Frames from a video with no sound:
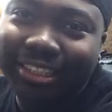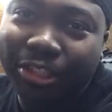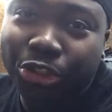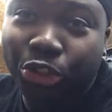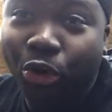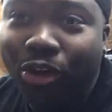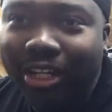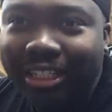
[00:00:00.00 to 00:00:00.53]
their
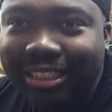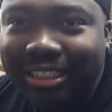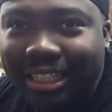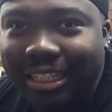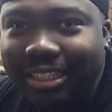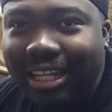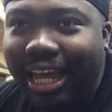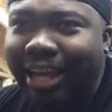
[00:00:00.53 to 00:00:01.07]
toilet seat.
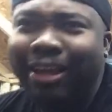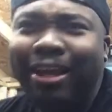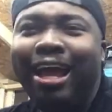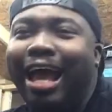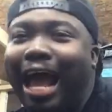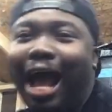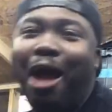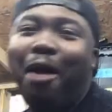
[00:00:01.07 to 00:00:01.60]
Like,
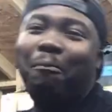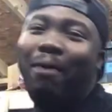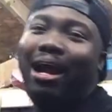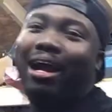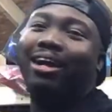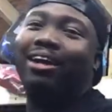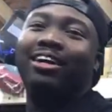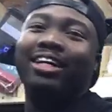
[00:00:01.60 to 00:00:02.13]
how am
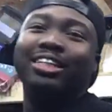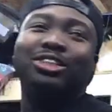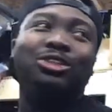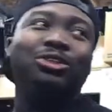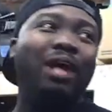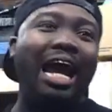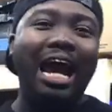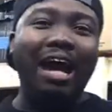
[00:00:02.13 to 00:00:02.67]
I going to